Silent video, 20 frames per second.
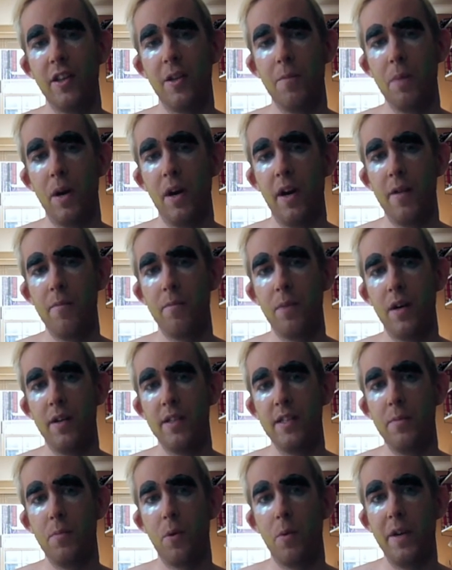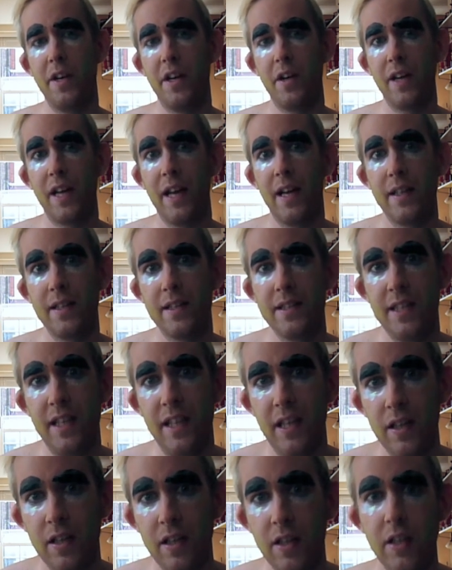that behind bars you probably don't get to
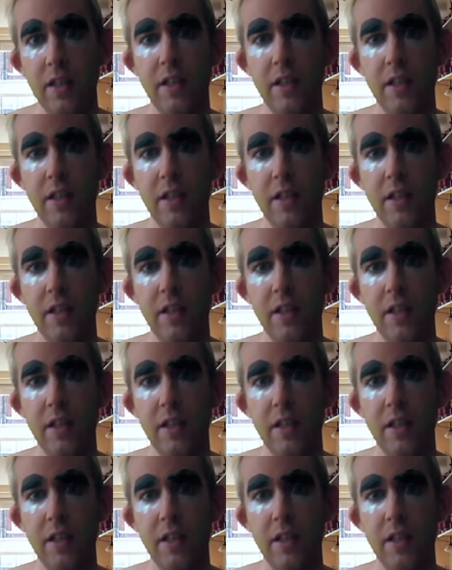see